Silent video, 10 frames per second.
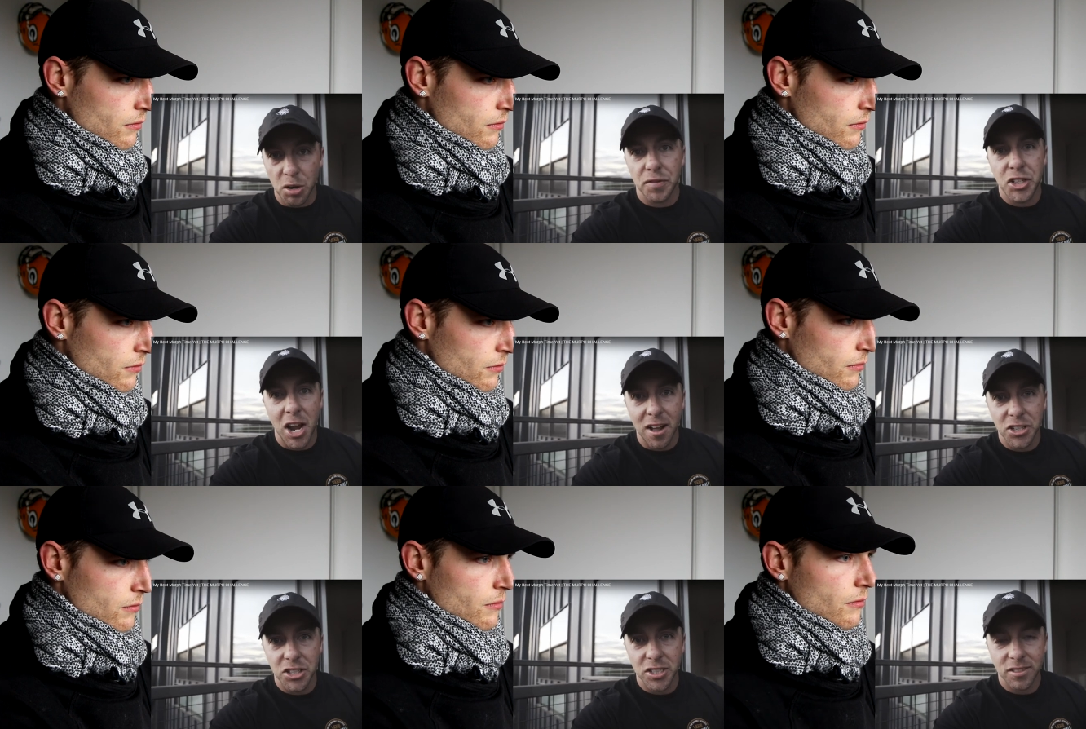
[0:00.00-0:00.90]
Speaker 1: Murph
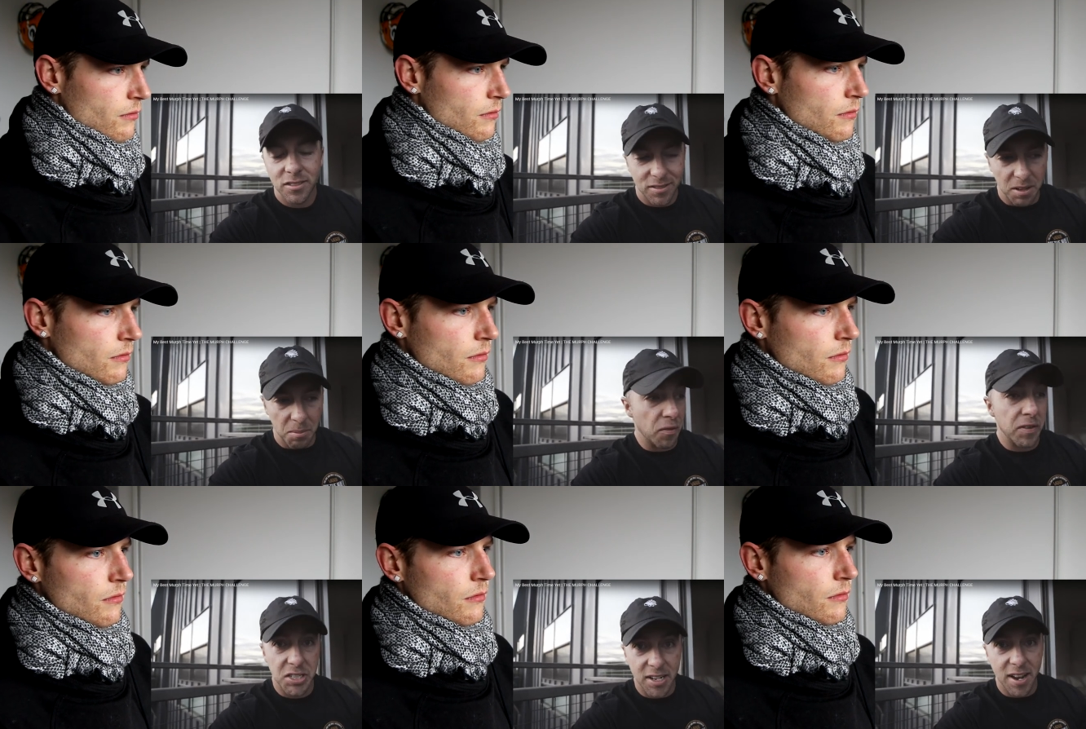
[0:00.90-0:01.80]
challenge. The Murph
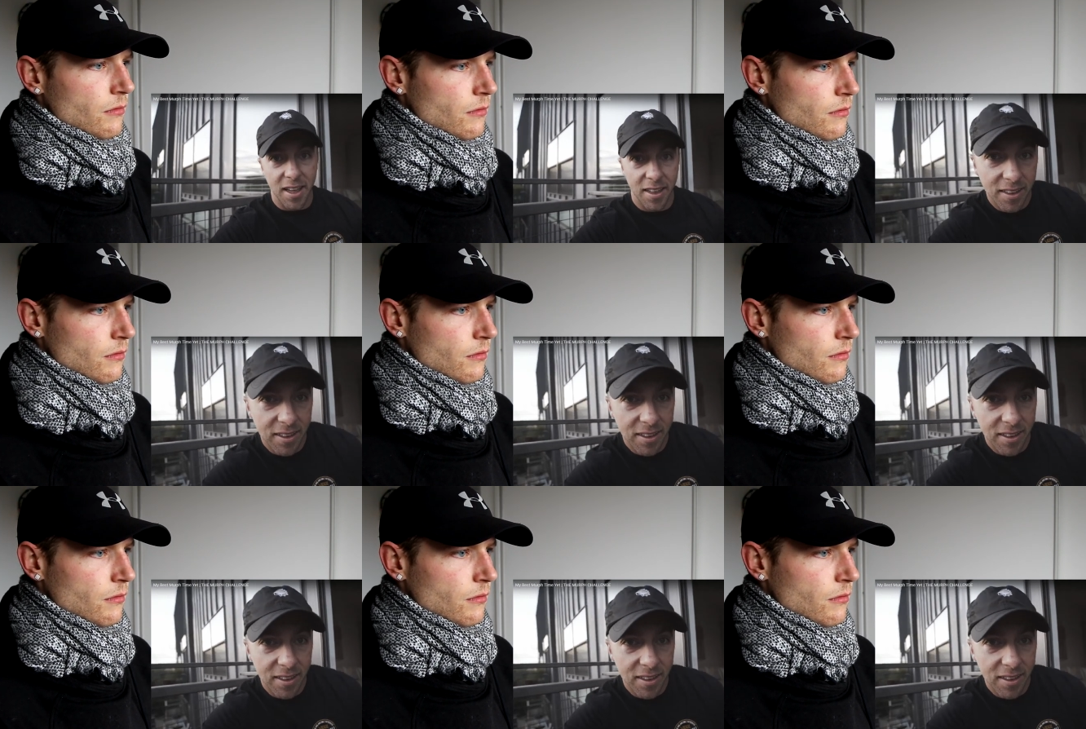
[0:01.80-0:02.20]
is today.